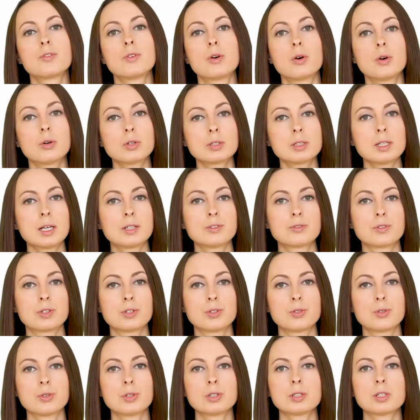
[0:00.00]
For online
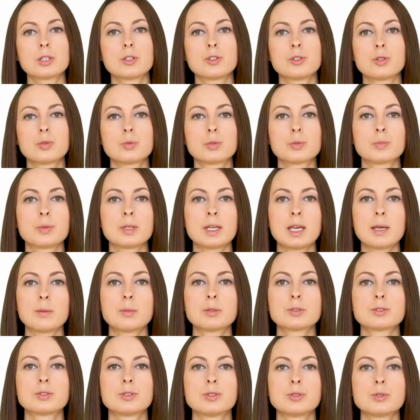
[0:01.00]
renewal, you will be
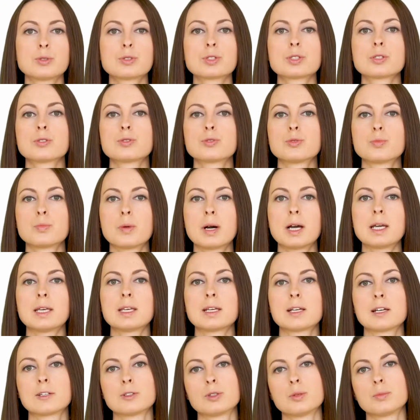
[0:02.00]
able to use Dubai
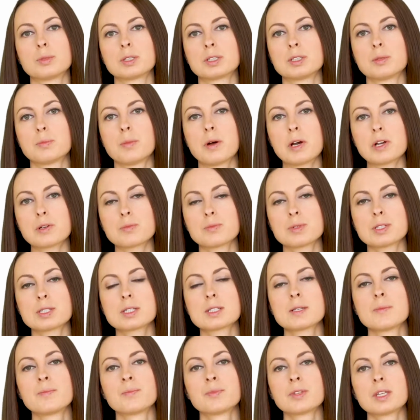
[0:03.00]
Economic
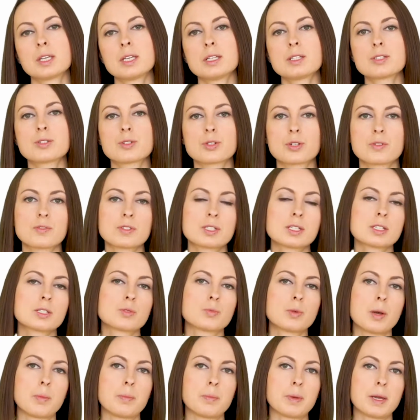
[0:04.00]
Department's e-services
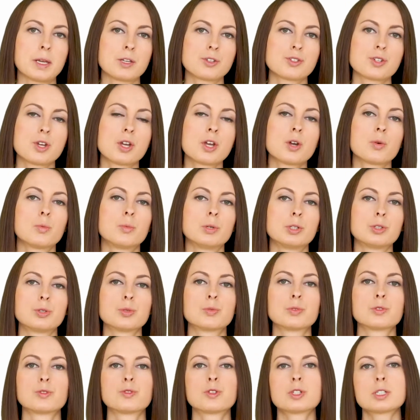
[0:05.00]
webpage, where you
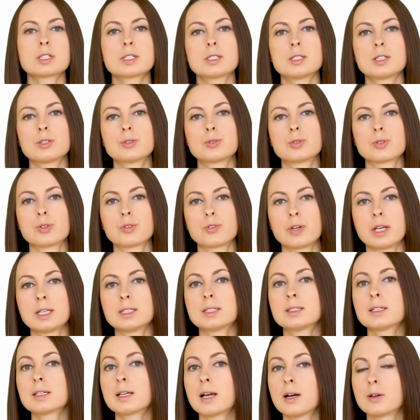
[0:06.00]
will first need to
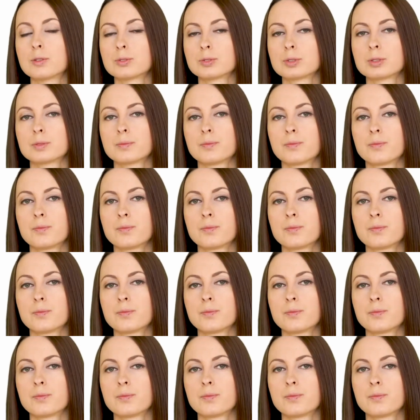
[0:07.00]
create an account.